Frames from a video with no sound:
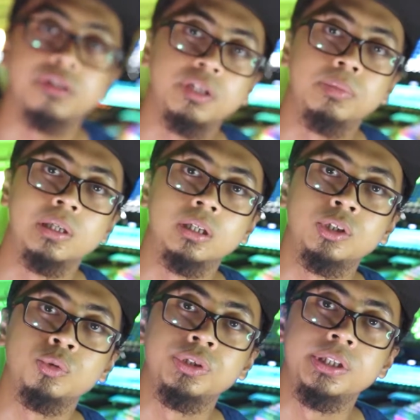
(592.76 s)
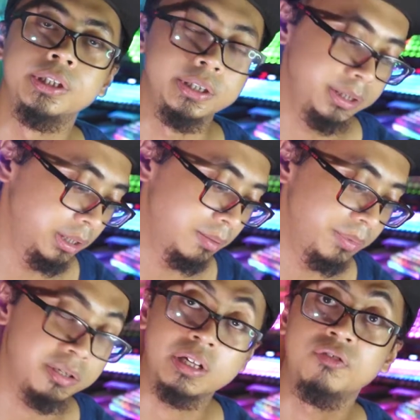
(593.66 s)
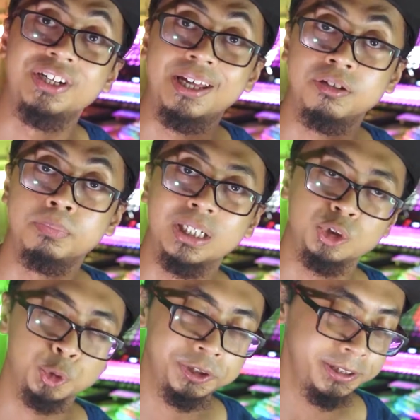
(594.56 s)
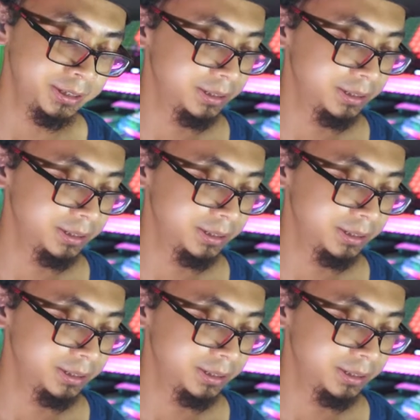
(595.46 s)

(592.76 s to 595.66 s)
similar to the A7S Mark III.